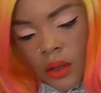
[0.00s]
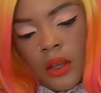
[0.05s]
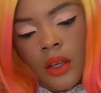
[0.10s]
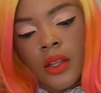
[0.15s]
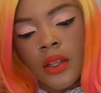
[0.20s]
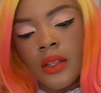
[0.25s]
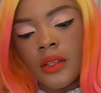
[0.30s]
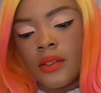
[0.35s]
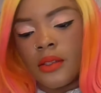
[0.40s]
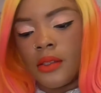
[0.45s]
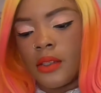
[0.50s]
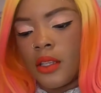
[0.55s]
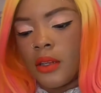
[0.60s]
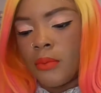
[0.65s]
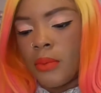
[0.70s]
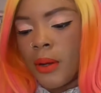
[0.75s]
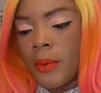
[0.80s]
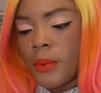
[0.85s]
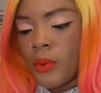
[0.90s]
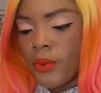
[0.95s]
It's in
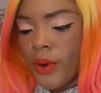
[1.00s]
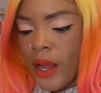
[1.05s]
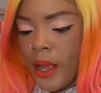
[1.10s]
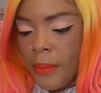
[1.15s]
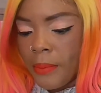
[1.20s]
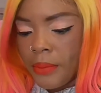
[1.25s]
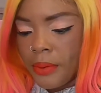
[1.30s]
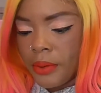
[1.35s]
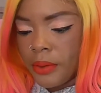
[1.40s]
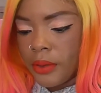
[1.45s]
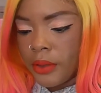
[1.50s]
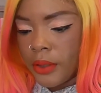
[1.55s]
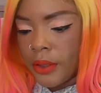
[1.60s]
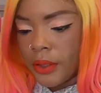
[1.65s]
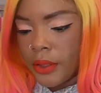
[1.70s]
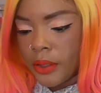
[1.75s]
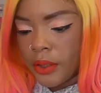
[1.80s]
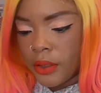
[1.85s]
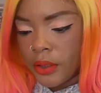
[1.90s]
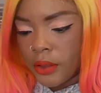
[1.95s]
bubble wrap.
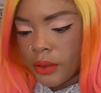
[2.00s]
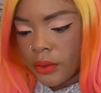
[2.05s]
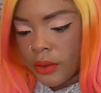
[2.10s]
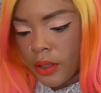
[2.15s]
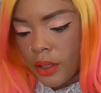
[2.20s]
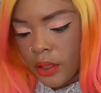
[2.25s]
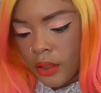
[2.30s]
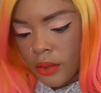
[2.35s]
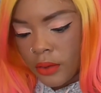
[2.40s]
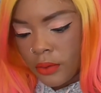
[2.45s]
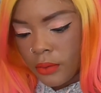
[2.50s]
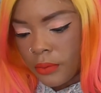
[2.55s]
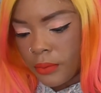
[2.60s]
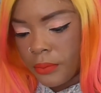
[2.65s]
Okay.